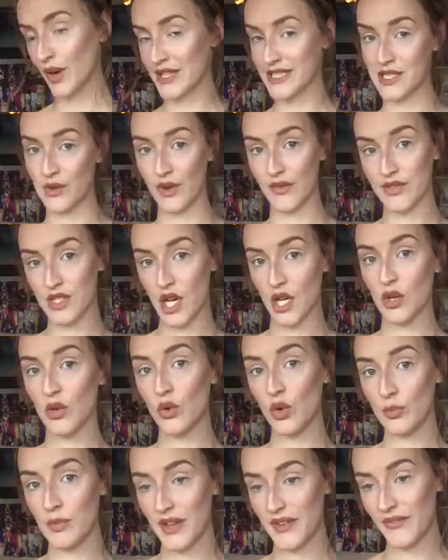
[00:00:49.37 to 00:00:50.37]
Right, so I've done
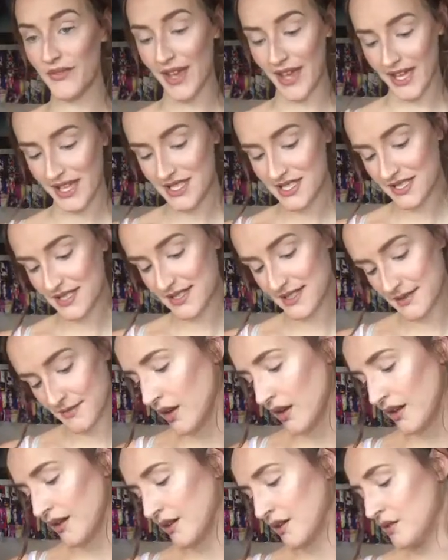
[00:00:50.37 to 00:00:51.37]
all my face.
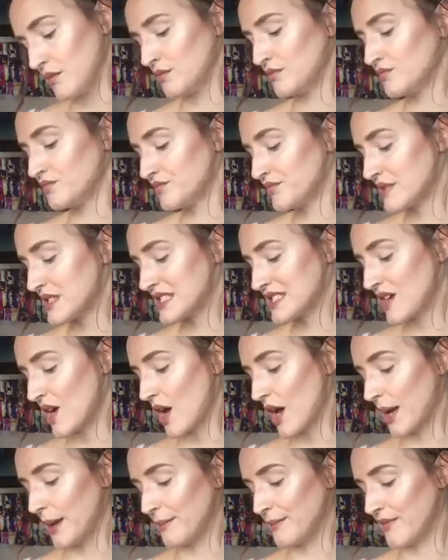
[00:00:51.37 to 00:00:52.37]
It's
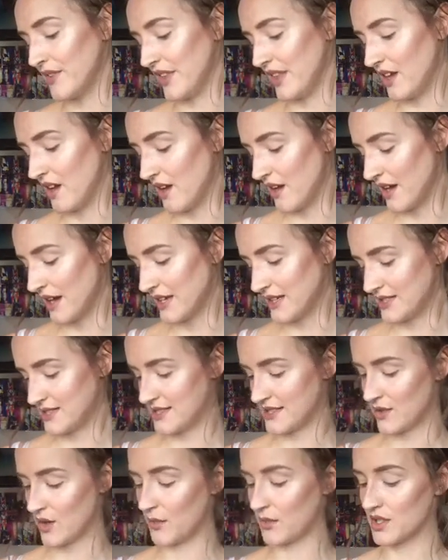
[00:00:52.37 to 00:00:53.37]
time for the eyes.
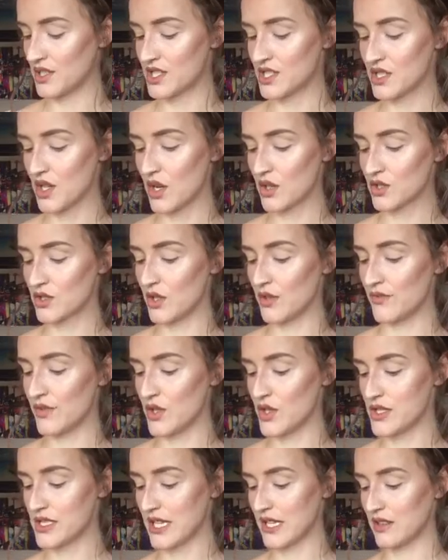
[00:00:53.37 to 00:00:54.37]
So I'm going to start off
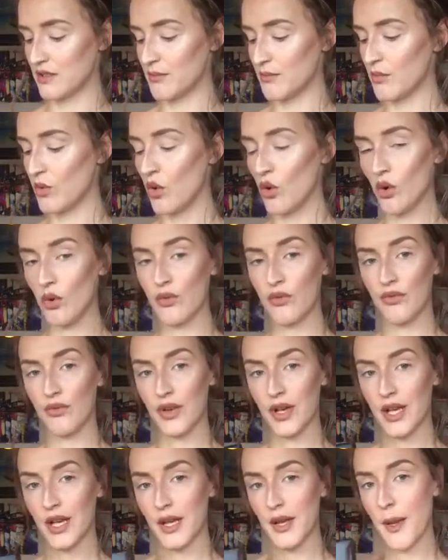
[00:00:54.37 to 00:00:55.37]
using the Morphe
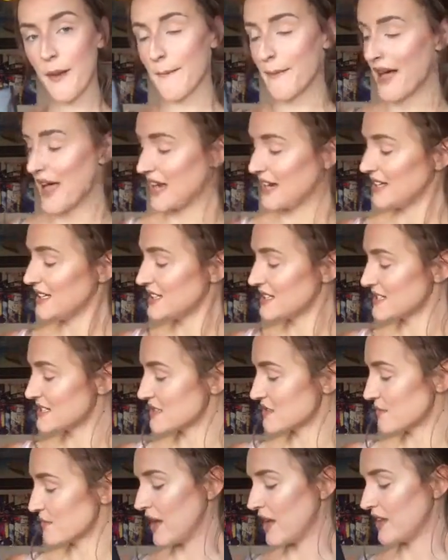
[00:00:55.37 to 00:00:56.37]

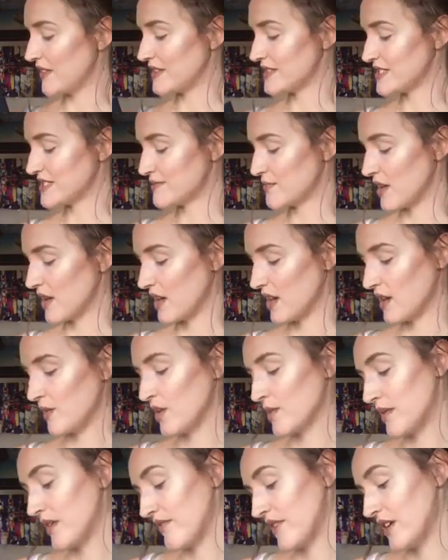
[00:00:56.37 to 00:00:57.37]
palette, but this is my
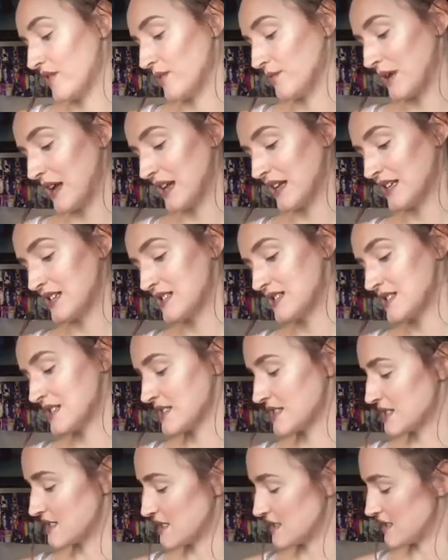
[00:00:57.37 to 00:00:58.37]
one of my favourite palettes.
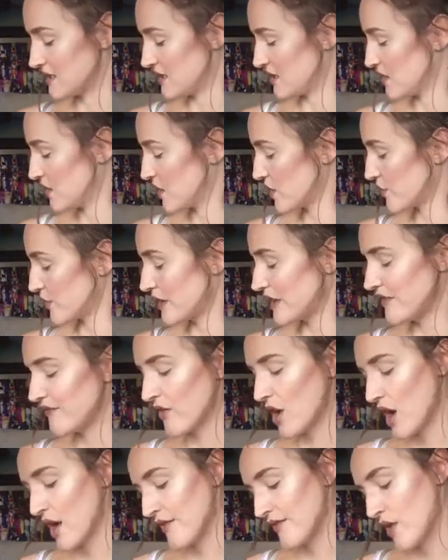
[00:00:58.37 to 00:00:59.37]
It's
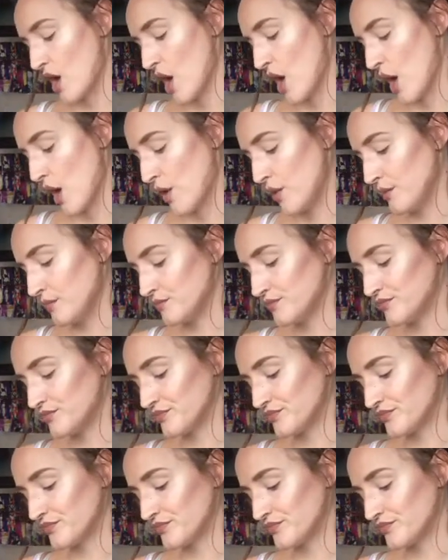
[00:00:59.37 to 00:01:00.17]
350